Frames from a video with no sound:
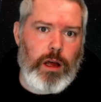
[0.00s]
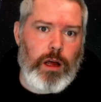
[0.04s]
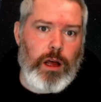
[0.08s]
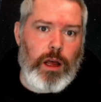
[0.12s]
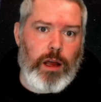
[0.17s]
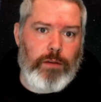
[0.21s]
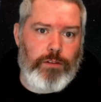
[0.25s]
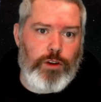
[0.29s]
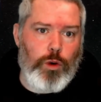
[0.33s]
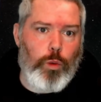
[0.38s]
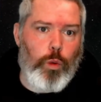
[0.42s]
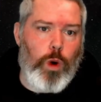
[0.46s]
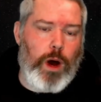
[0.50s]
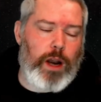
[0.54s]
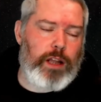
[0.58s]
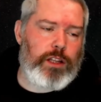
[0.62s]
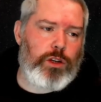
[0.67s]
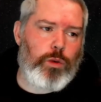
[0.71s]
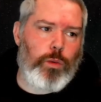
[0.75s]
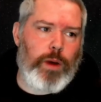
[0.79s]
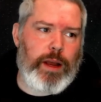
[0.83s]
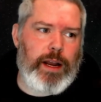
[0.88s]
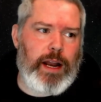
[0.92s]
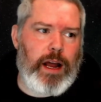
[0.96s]
If you wanted to
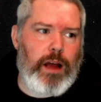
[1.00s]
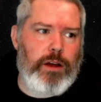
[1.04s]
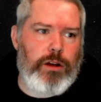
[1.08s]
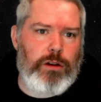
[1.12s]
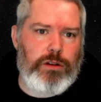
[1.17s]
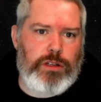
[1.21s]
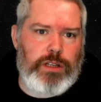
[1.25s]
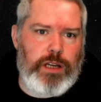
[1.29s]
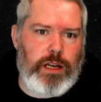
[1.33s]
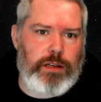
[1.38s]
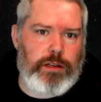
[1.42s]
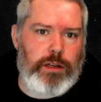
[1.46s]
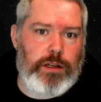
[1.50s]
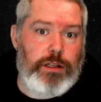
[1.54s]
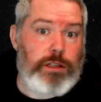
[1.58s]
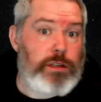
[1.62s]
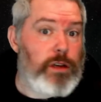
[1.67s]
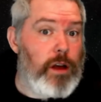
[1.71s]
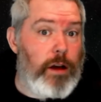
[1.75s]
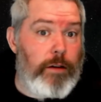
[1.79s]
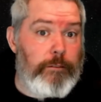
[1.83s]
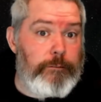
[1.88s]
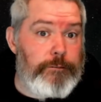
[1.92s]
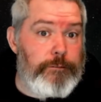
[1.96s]
wait out your sentence,
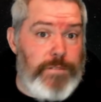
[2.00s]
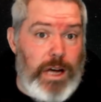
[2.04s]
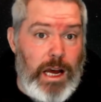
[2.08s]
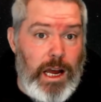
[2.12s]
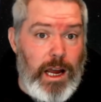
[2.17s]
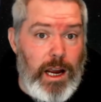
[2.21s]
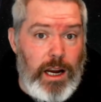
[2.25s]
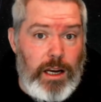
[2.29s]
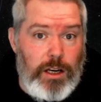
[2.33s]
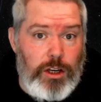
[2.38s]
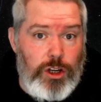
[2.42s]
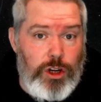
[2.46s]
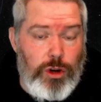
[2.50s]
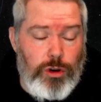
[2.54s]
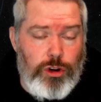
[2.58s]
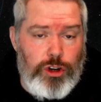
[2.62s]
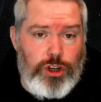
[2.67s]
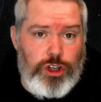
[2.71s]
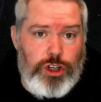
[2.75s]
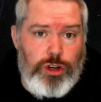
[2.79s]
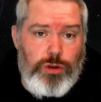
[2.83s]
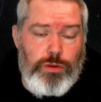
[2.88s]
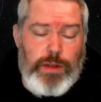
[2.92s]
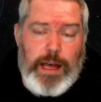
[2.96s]
fine, you could
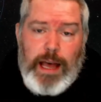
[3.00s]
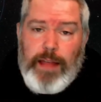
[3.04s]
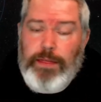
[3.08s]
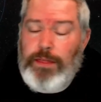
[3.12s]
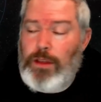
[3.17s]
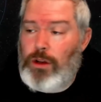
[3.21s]
do that.